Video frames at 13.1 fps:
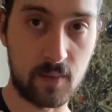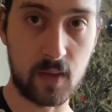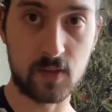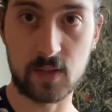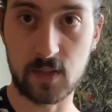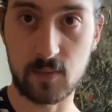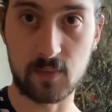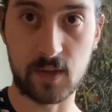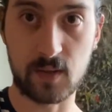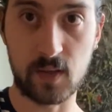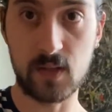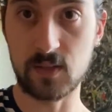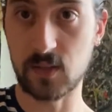That seems like the
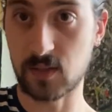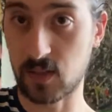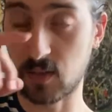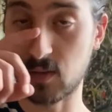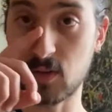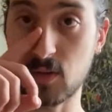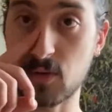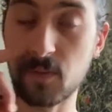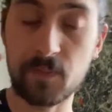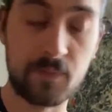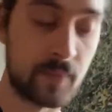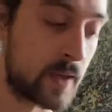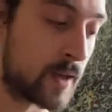easiest thing to do.
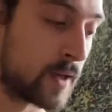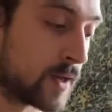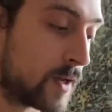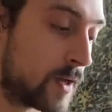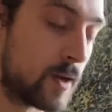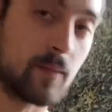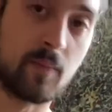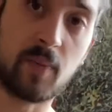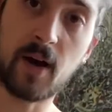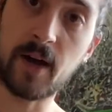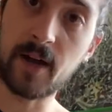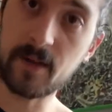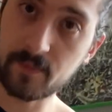
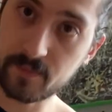But